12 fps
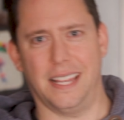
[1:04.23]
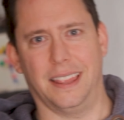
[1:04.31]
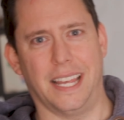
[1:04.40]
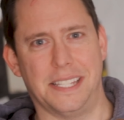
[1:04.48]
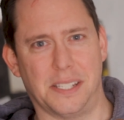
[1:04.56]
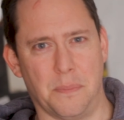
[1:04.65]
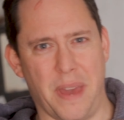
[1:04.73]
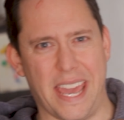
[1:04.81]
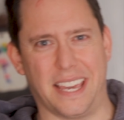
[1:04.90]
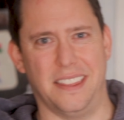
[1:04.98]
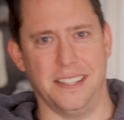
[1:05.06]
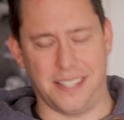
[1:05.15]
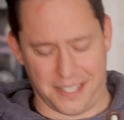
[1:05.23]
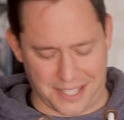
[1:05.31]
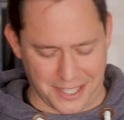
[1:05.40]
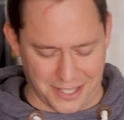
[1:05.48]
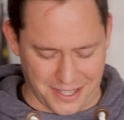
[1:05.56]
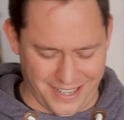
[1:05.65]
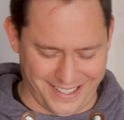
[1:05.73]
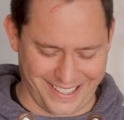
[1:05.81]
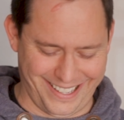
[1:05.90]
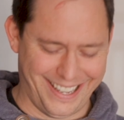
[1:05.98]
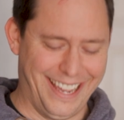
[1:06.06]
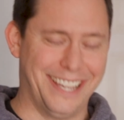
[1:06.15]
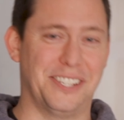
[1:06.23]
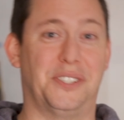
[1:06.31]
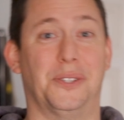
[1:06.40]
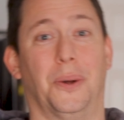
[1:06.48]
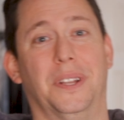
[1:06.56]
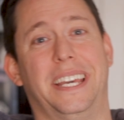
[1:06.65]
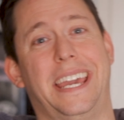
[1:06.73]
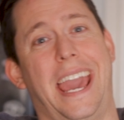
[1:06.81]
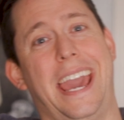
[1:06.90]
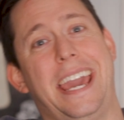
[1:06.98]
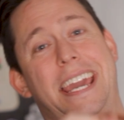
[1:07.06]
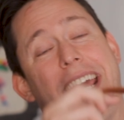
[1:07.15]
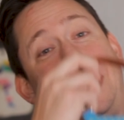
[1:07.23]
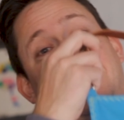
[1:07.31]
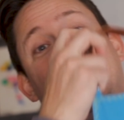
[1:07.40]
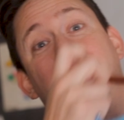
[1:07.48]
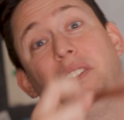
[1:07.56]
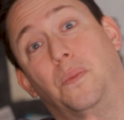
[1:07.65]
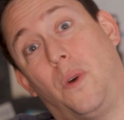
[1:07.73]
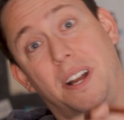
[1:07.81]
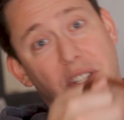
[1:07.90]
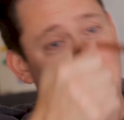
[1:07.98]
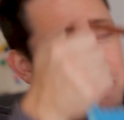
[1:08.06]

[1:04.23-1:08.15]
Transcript: let's make, this isn't solely a let's watch